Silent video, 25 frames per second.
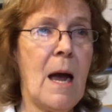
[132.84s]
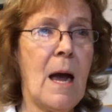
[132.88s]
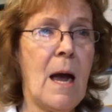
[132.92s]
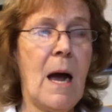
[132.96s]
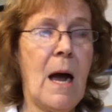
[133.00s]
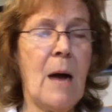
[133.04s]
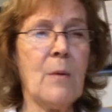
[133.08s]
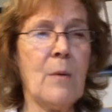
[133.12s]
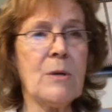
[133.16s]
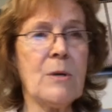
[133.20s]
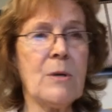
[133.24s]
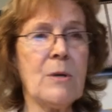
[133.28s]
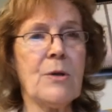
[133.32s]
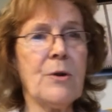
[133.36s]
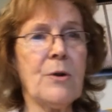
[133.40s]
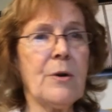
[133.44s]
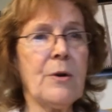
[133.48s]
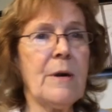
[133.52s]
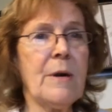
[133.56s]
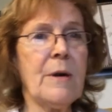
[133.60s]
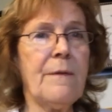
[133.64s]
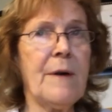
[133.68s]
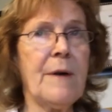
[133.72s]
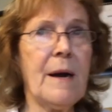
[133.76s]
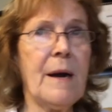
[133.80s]
I was
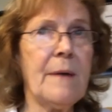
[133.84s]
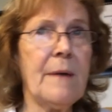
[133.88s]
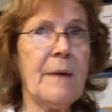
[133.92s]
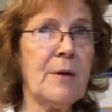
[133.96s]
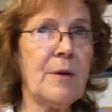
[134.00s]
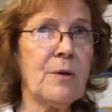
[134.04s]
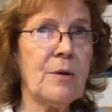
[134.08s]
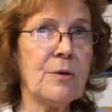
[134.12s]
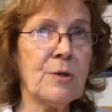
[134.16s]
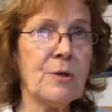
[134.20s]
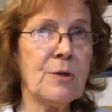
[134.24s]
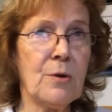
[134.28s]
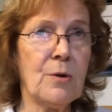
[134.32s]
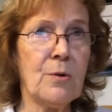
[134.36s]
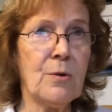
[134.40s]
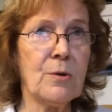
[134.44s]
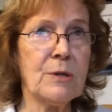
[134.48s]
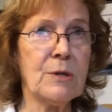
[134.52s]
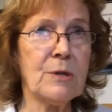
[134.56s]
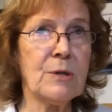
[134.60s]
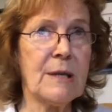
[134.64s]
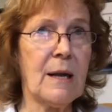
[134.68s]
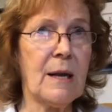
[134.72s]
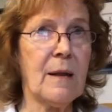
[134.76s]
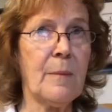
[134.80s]
35 years
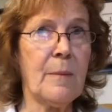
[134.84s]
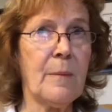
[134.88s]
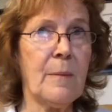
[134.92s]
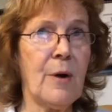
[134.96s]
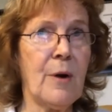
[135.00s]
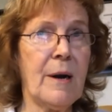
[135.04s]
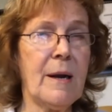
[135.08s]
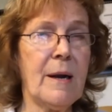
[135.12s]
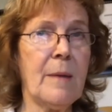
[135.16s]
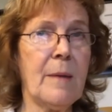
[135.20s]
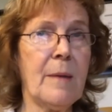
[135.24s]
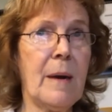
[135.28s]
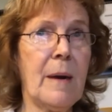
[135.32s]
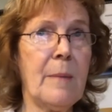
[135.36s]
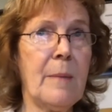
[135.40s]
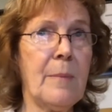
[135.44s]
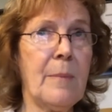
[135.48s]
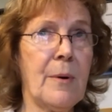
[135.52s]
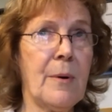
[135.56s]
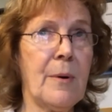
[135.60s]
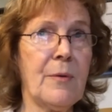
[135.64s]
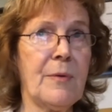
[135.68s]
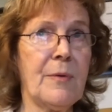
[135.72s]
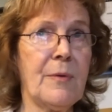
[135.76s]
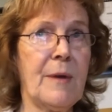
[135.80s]
old celebrating my
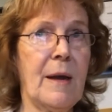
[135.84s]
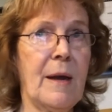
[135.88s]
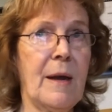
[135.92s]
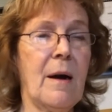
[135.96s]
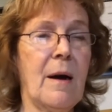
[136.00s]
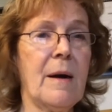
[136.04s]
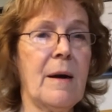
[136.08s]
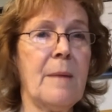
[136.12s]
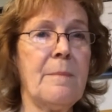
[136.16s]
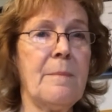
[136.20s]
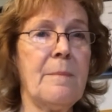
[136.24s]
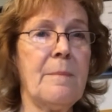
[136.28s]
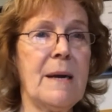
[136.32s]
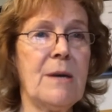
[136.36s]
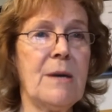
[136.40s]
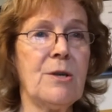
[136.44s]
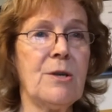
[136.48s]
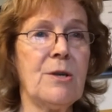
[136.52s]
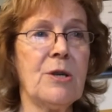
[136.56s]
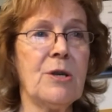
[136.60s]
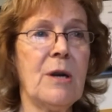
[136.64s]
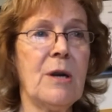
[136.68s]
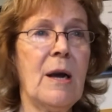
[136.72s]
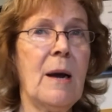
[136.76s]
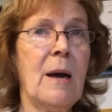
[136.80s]
birthday on a
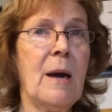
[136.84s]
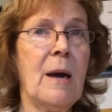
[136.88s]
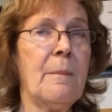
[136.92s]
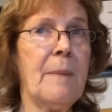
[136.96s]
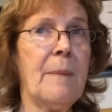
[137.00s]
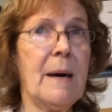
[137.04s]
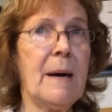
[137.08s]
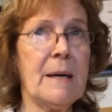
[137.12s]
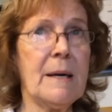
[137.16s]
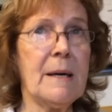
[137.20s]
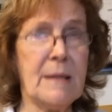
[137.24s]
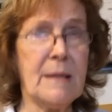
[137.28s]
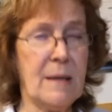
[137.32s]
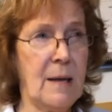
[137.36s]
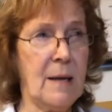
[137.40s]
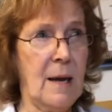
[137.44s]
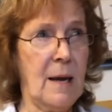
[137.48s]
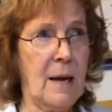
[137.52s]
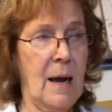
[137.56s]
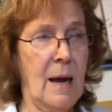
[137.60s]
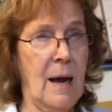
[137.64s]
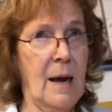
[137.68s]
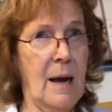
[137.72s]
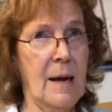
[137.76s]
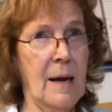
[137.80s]
beach in
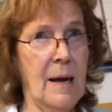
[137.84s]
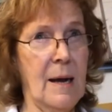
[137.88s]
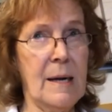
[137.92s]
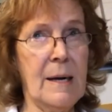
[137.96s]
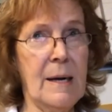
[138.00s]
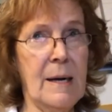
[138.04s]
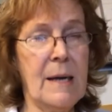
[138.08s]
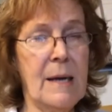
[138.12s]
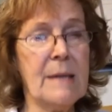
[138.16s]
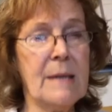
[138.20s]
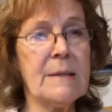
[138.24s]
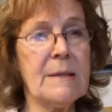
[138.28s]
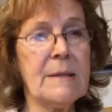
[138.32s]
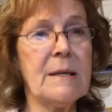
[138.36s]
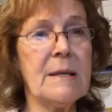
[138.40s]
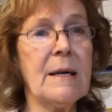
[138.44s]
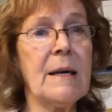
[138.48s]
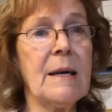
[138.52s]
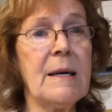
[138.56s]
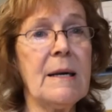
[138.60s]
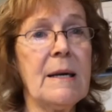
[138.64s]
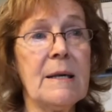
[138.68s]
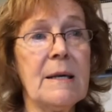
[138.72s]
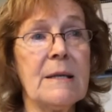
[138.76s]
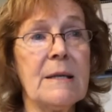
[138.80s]

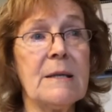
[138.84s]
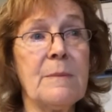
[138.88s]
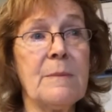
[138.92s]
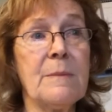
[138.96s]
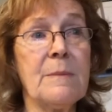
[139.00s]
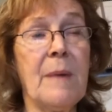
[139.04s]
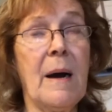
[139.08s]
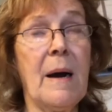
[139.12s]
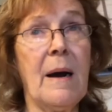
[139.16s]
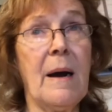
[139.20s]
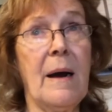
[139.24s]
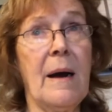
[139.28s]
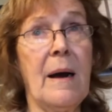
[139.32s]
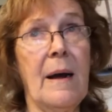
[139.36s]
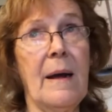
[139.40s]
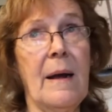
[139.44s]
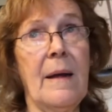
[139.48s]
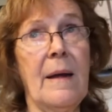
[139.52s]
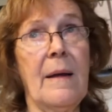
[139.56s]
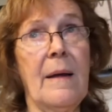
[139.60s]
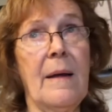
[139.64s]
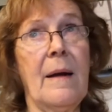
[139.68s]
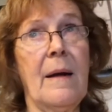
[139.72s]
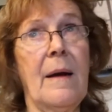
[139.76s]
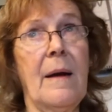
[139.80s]
Encinitas
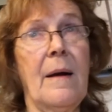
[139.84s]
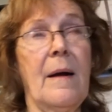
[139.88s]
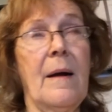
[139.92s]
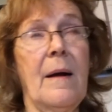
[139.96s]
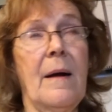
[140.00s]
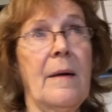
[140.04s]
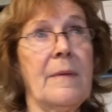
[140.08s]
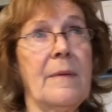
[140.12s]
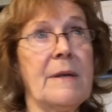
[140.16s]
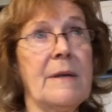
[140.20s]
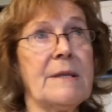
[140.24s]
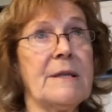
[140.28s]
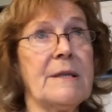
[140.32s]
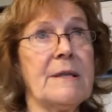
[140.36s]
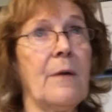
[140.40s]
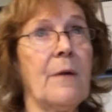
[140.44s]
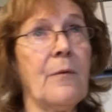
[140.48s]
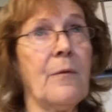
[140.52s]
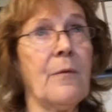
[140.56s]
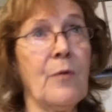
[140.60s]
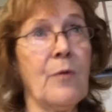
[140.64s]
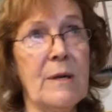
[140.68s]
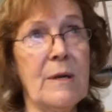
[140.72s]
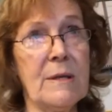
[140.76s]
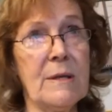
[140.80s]
by the
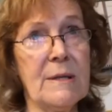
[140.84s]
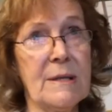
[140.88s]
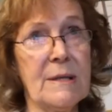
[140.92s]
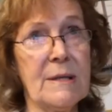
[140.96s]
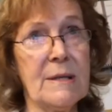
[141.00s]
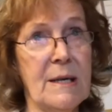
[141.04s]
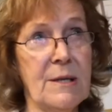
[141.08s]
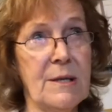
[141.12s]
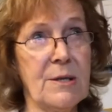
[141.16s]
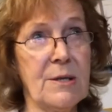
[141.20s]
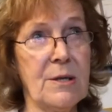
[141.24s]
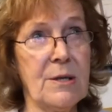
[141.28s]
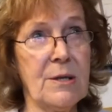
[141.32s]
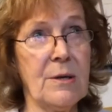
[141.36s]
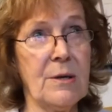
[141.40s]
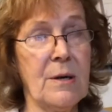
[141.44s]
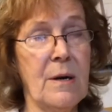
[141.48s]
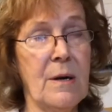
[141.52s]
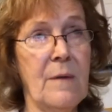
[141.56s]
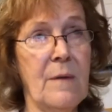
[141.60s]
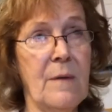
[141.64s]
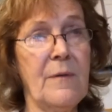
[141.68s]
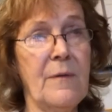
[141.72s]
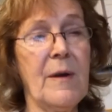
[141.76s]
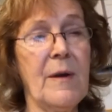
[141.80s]
Self-Realization
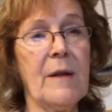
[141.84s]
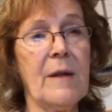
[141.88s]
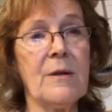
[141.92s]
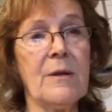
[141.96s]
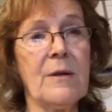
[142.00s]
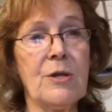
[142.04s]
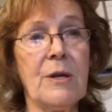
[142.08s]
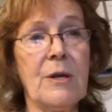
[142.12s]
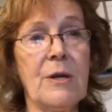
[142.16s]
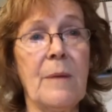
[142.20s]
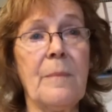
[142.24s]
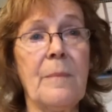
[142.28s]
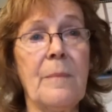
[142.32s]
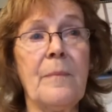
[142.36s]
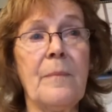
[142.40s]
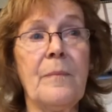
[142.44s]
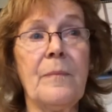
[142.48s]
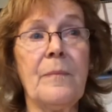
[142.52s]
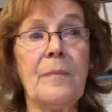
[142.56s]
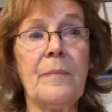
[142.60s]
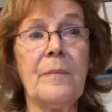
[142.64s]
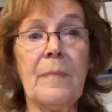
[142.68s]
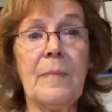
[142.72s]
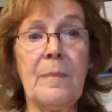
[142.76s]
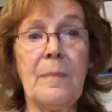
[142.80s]
Fellowship
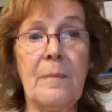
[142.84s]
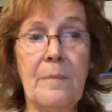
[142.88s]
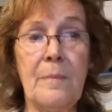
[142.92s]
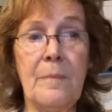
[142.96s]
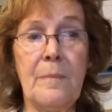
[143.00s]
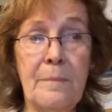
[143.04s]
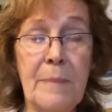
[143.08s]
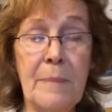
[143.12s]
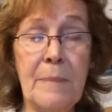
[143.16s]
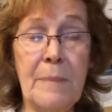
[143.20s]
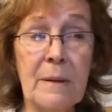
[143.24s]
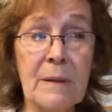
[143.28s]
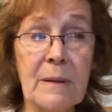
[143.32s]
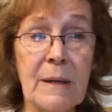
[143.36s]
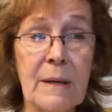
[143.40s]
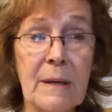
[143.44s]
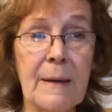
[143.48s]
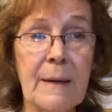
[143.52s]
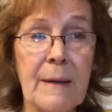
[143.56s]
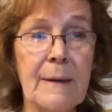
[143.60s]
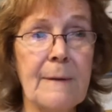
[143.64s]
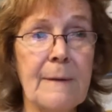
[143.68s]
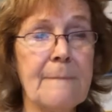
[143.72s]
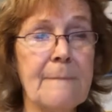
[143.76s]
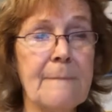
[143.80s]
building.